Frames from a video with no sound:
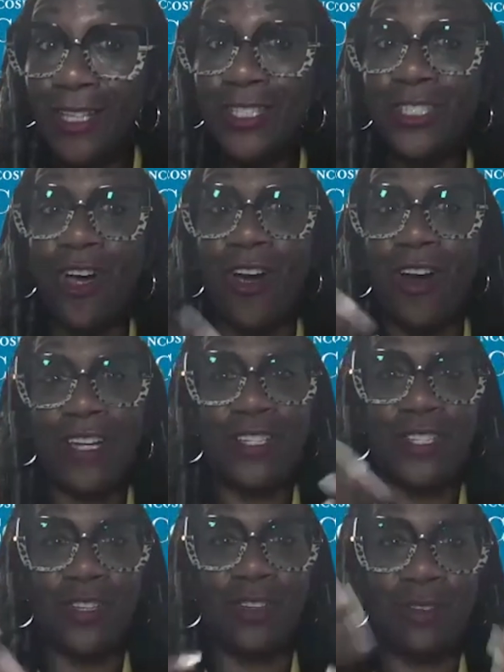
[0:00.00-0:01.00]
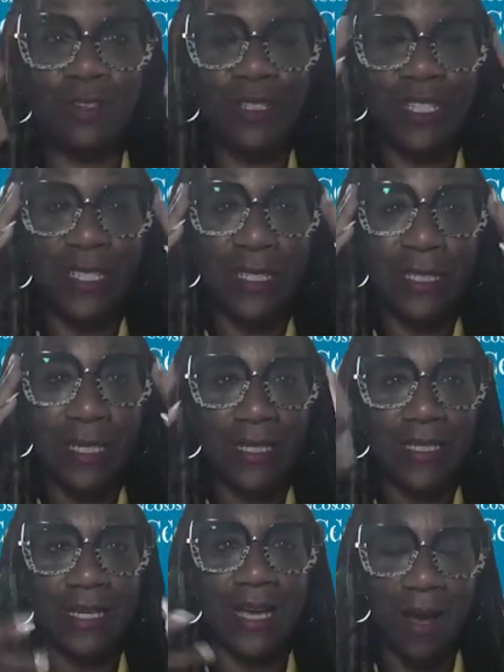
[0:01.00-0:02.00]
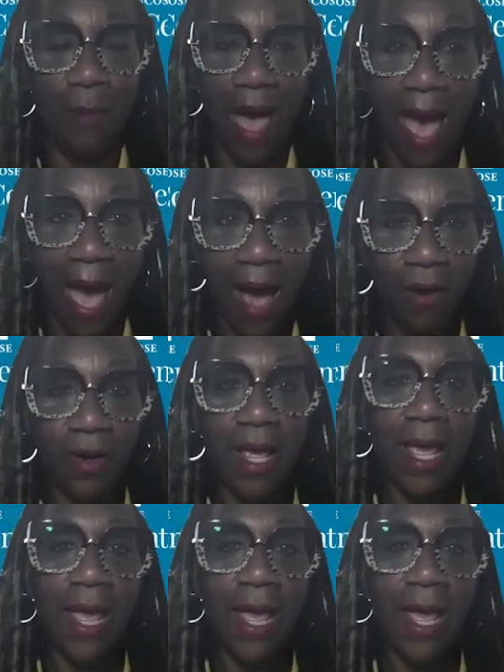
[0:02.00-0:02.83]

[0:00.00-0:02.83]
started to come out.